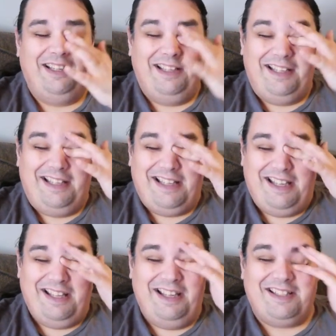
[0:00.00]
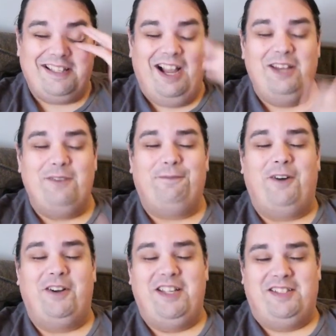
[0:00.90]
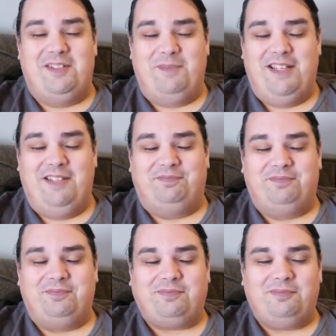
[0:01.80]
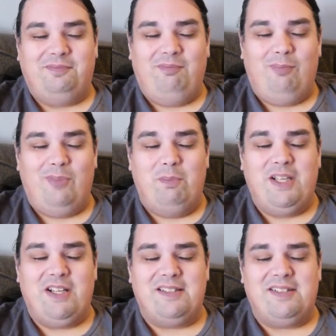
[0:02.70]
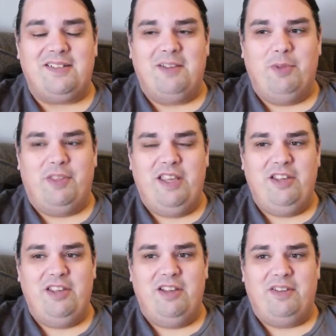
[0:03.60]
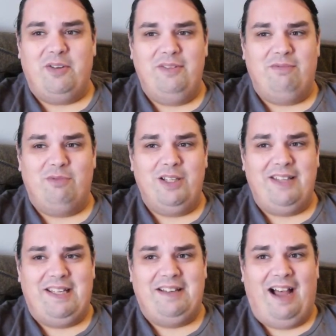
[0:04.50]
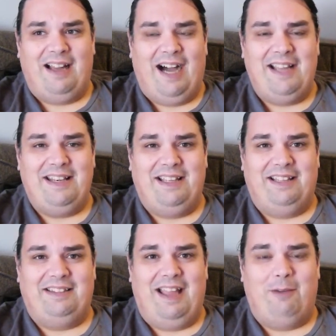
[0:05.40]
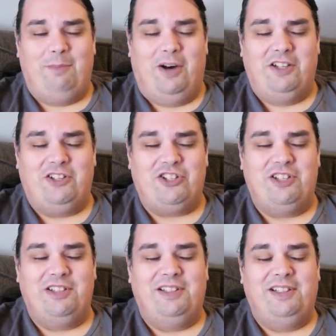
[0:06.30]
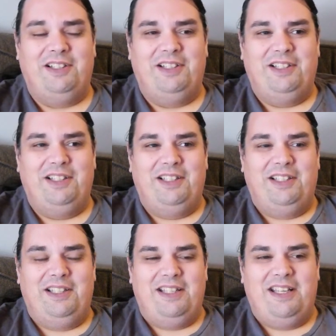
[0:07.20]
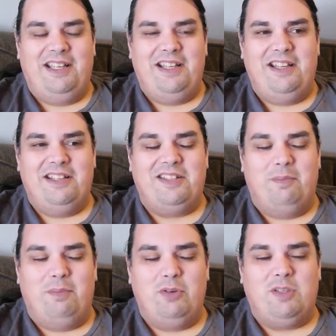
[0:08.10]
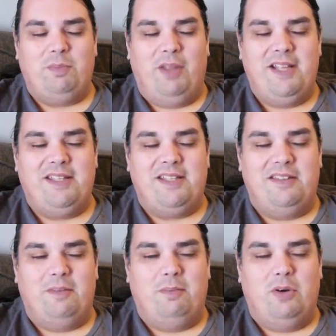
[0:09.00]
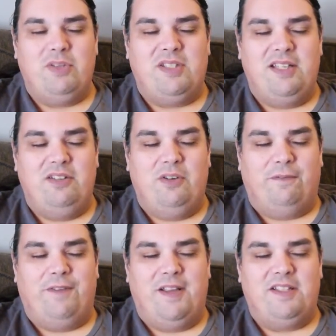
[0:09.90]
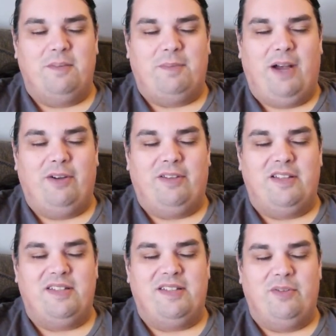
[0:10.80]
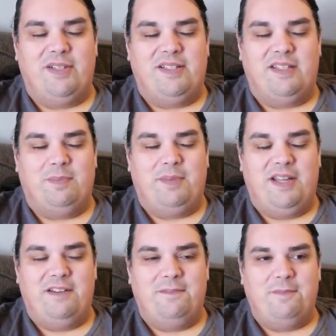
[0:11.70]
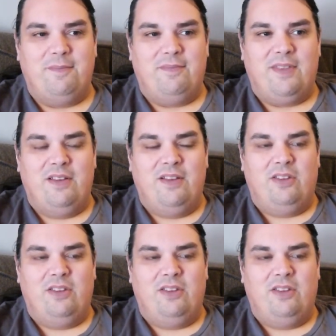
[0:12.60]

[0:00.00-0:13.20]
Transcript: it, it, it's kind of funny to me because it's like with Ikuya, they're really not hiding it that much. It, it, it's the most blatant, the most in your face about it this series has been. The